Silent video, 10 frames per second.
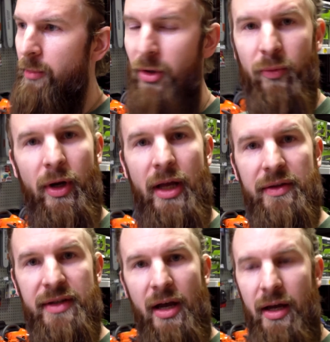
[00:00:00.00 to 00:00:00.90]
I'm gonna run
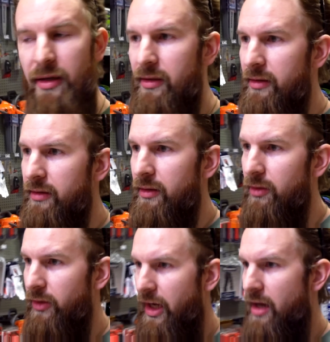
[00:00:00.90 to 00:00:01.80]
outside,
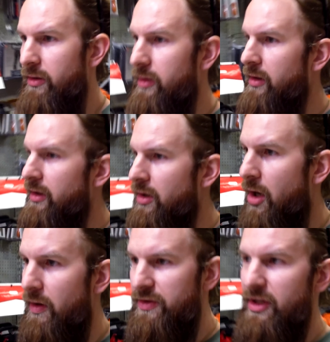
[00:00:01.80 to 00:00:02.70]
look out,
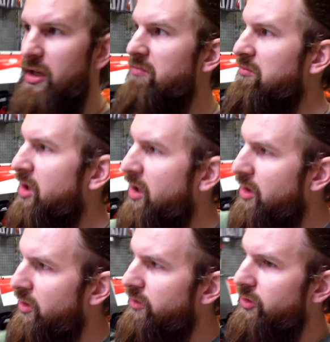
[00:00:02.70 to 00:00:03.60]
all of a sudden,
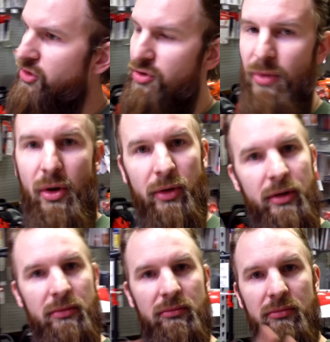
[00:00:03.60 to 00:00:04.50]
there's smoke.